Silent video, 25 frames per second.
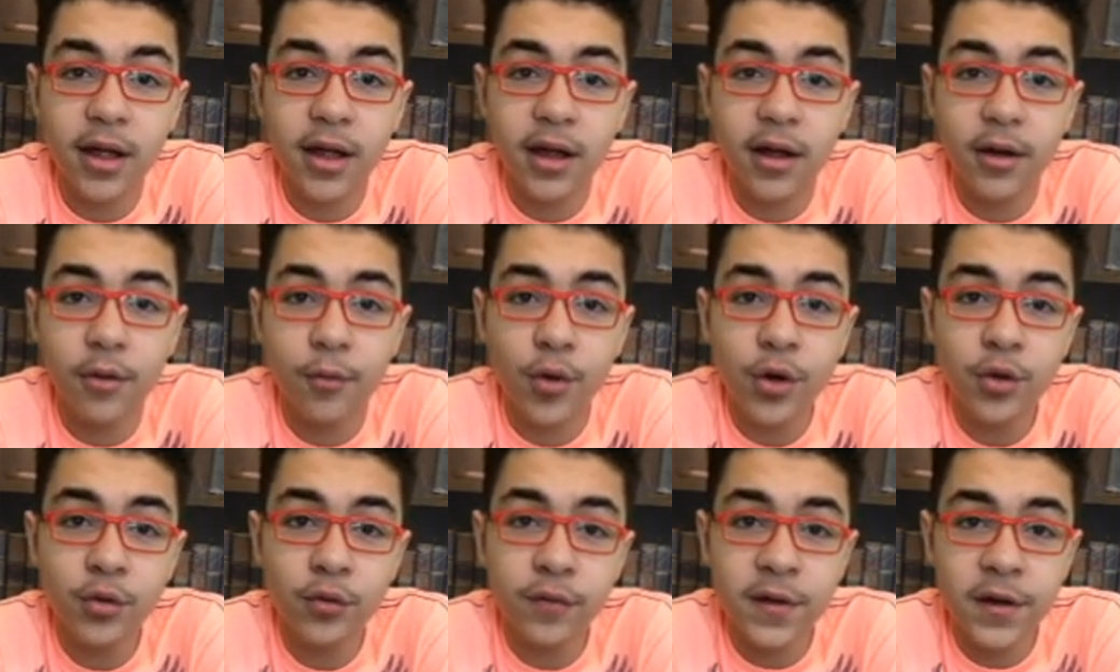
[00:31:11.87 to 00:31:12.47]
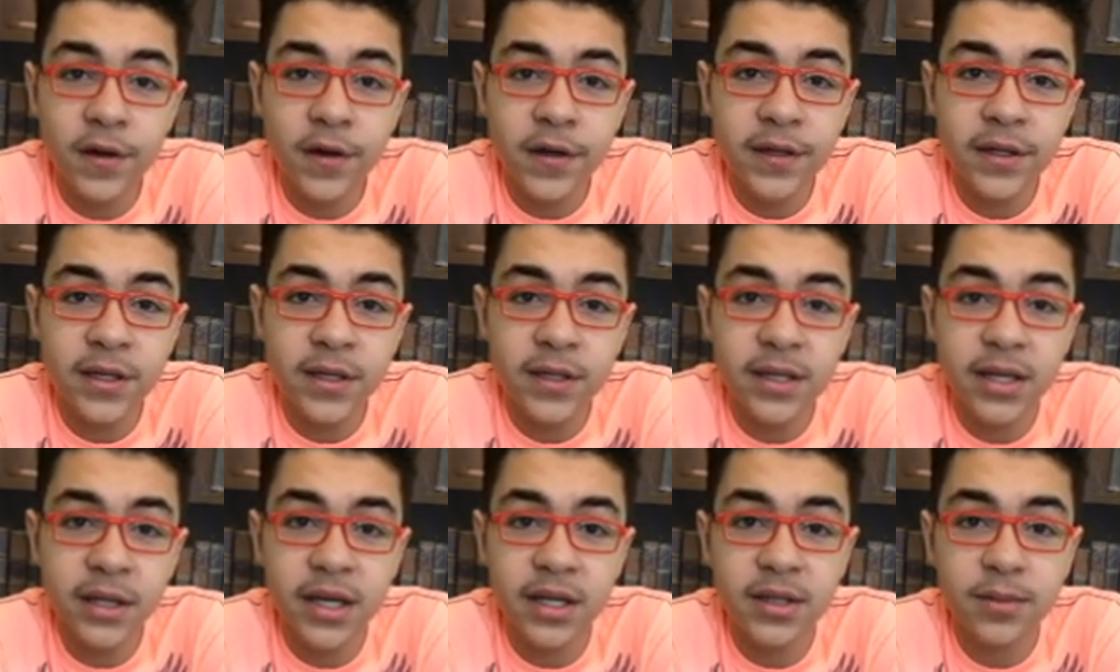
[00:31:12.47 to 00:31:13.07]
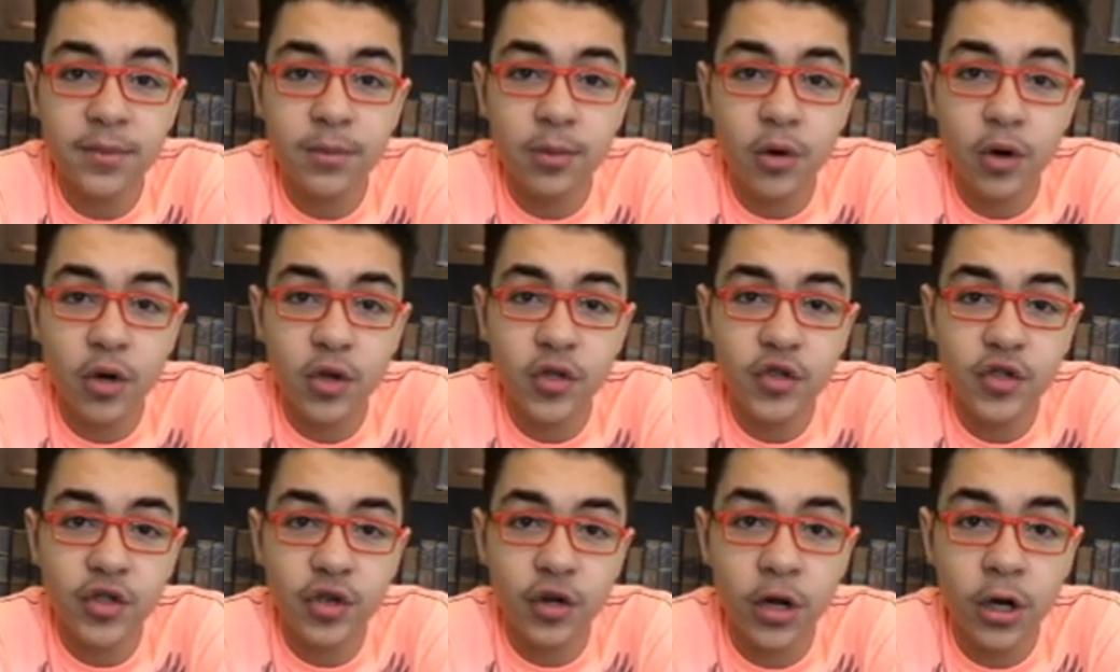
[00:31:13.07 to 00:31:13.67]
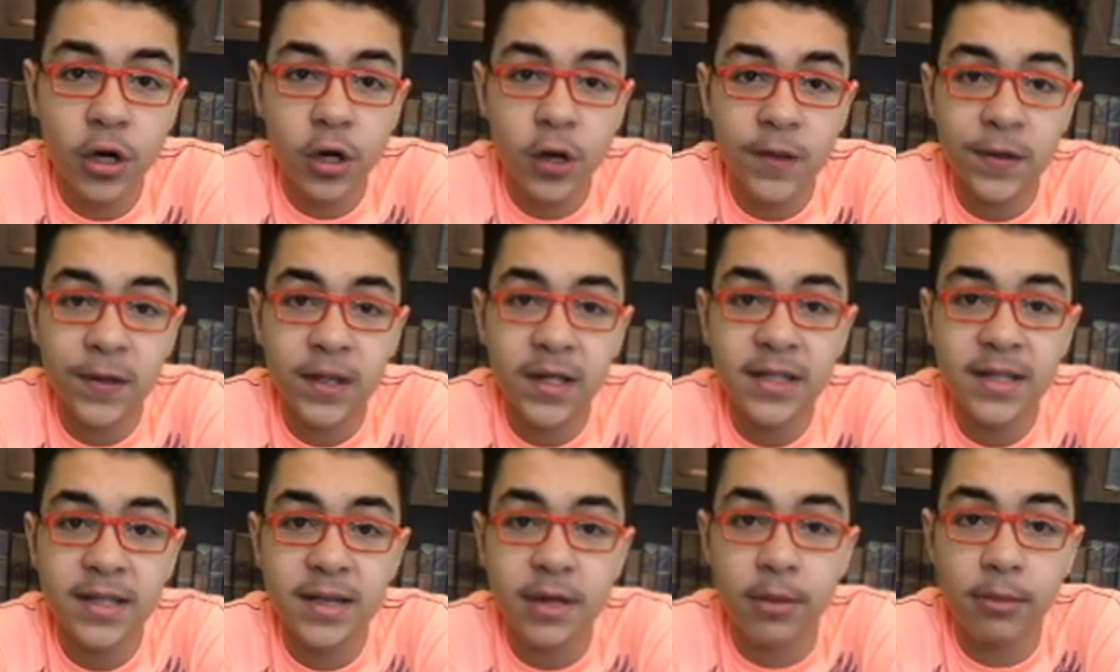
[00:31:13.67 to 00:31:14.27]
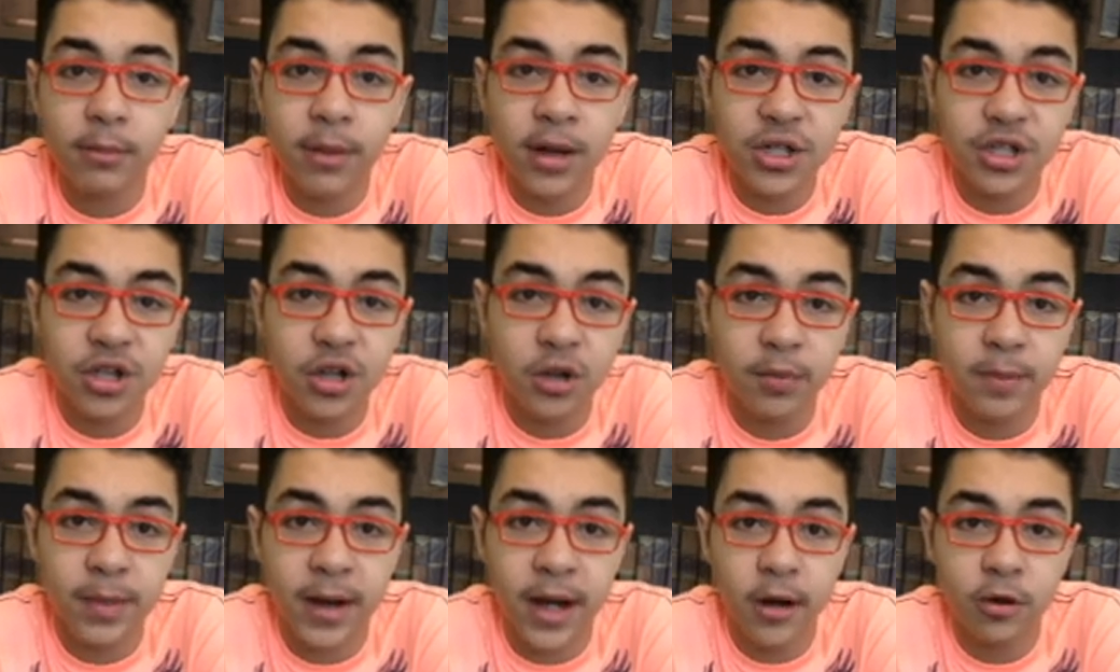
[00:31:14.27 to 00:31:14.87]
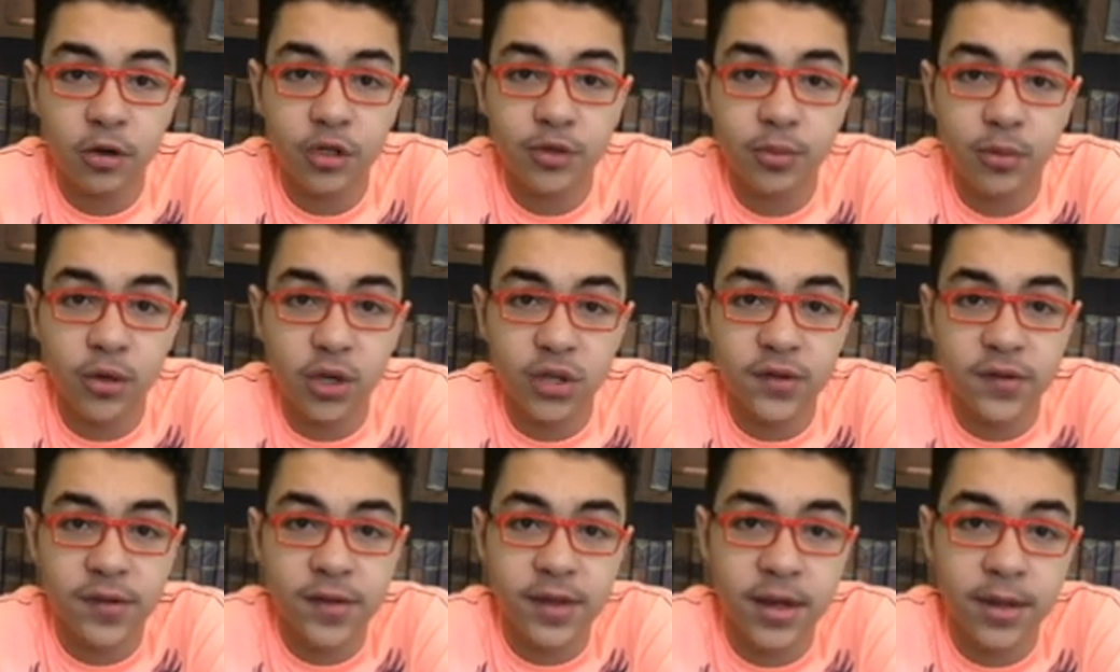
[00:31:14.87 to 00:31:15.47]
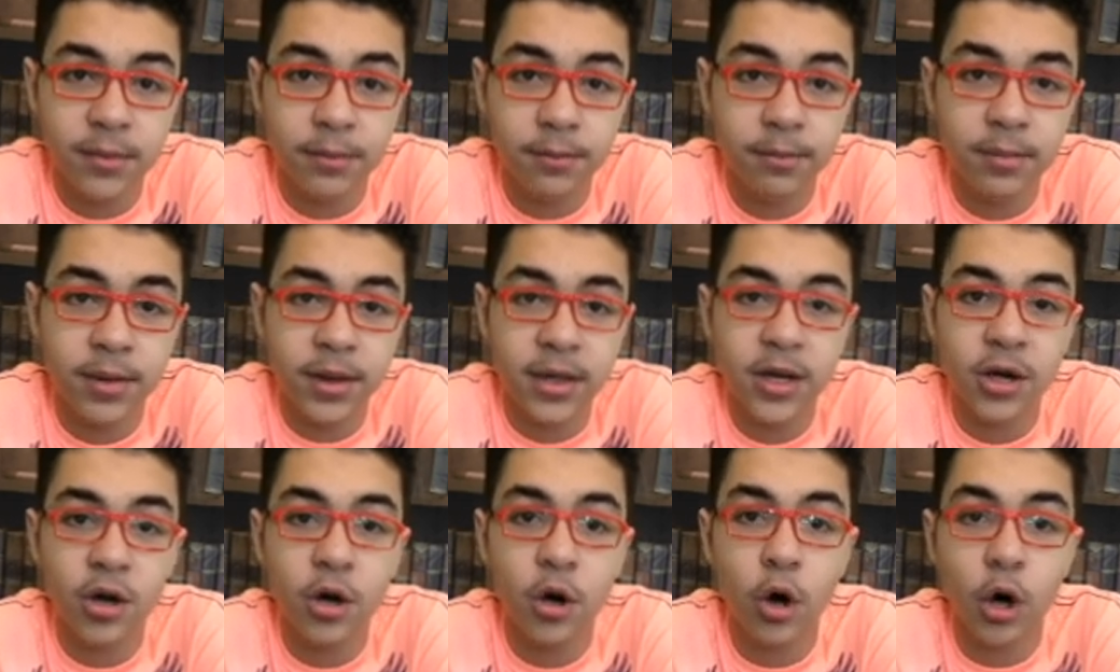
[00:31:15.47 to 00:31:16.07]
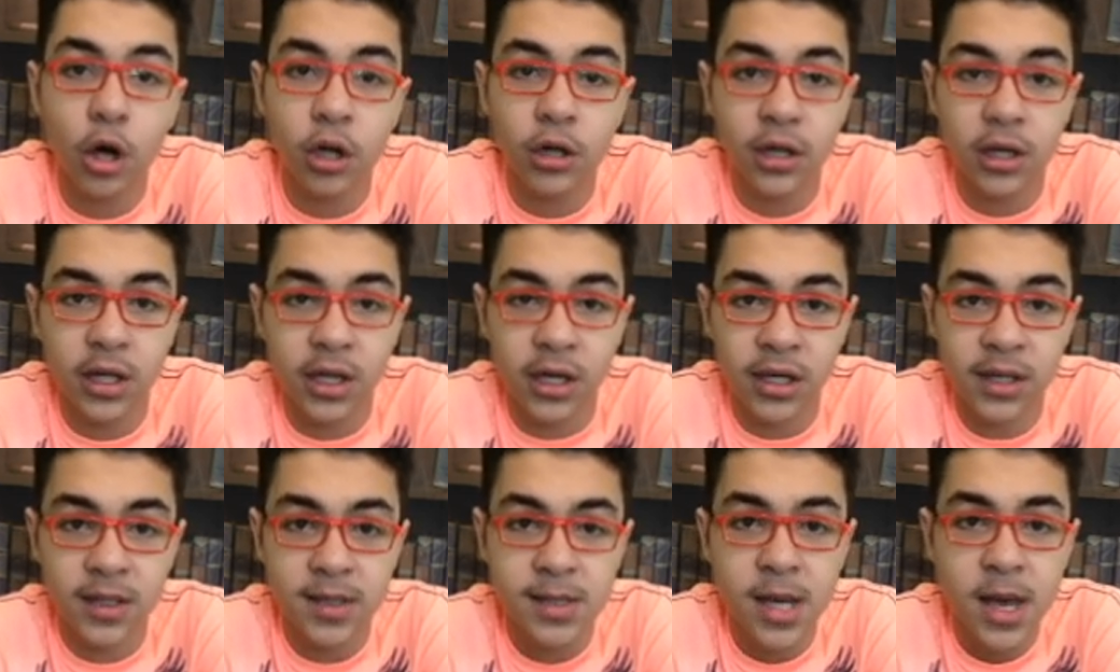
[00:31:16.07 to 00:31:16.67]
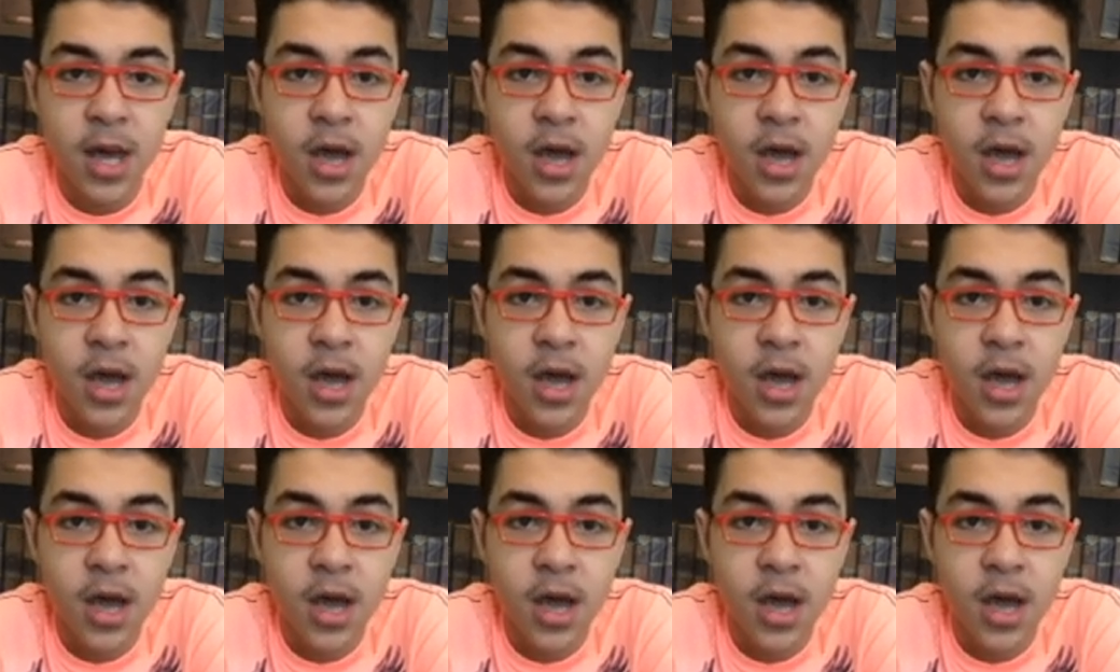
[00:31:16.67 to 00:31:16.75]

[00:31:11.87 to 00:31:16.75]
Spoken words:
one of the reasons is because she recognized their magical powers because of them being godlings.